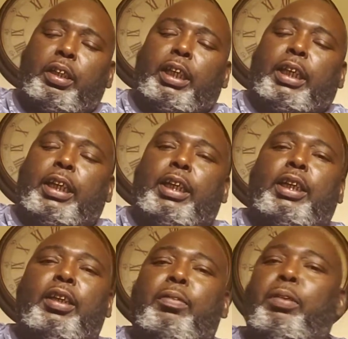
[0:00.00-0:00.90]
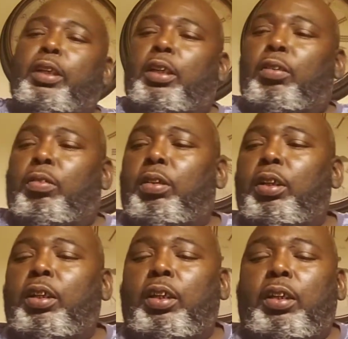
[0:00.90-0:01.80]
There we go.
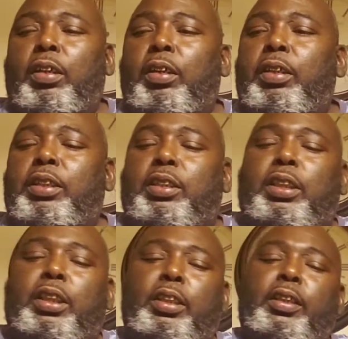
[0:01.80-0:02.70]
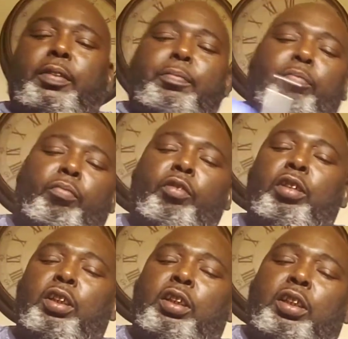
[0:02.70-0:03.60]
Let's see.
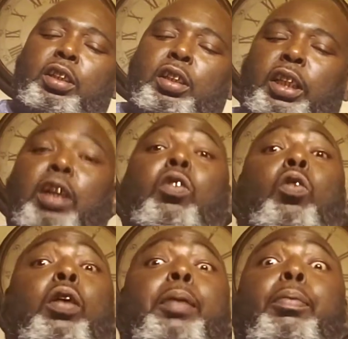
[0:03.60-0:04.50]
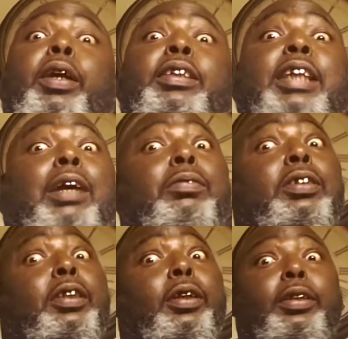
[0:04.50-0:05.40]
That cornbread said I
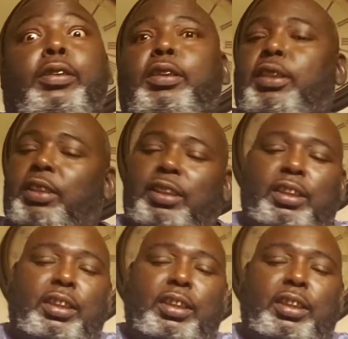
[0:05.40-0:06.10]
was thirsty.